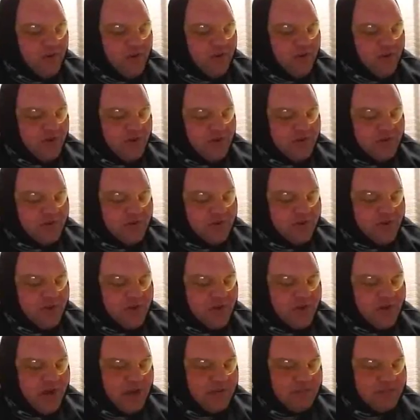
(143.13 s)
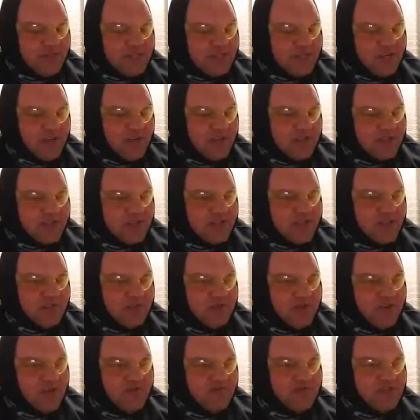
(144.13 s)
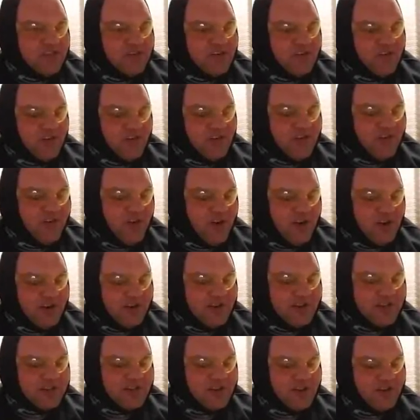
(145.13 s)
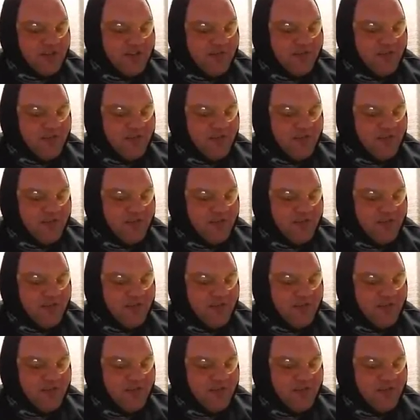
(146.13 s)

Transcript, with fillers: were her two cucumber slices she was using on her eyes.